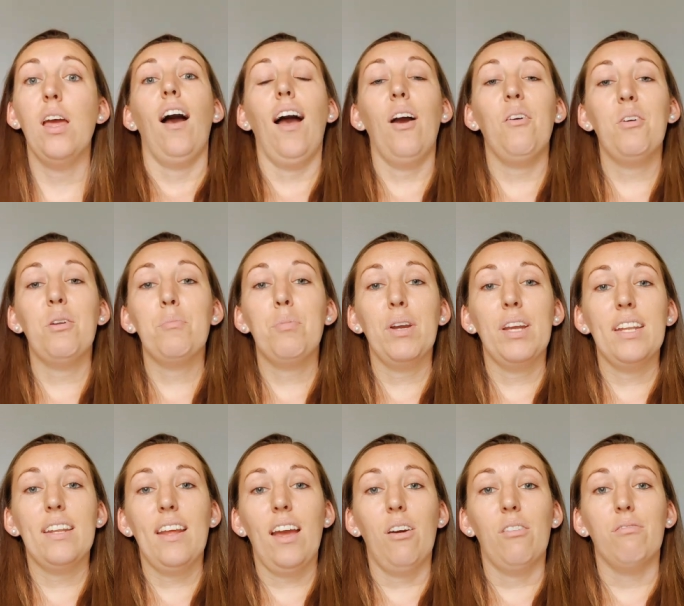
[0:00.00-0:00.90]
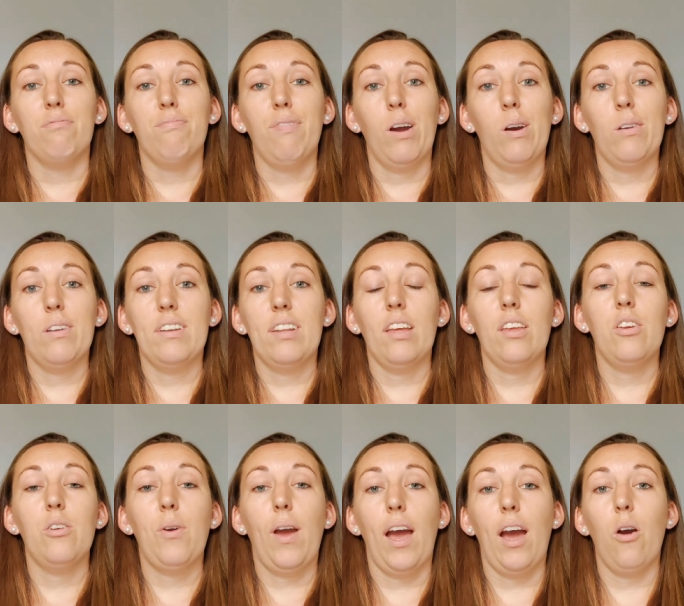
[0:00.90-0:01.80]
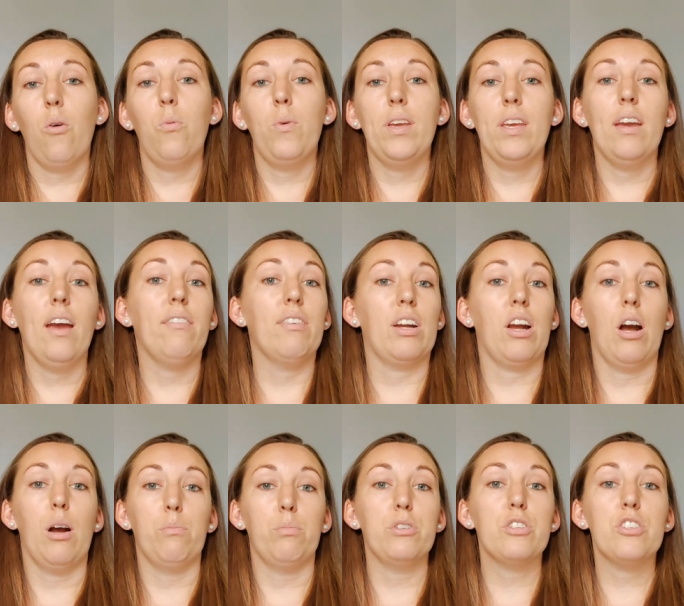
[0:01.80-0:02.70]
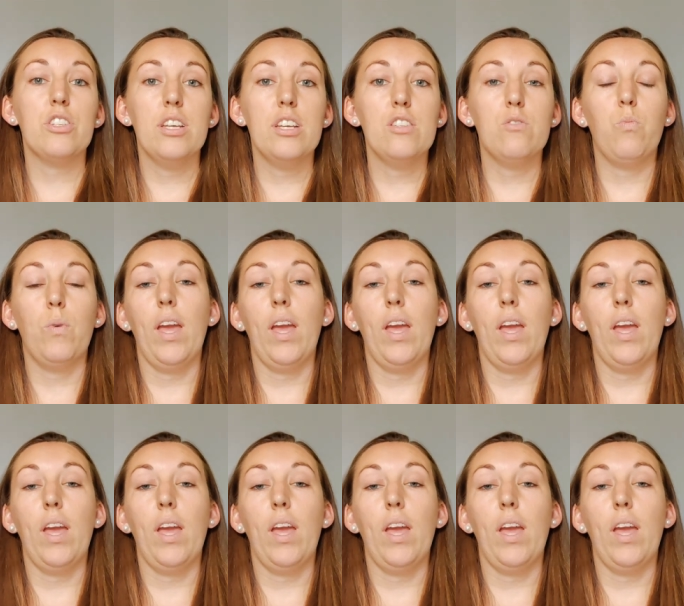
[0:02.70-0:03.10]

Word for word: I want to break it down. I want to tell you how we have accomplished this.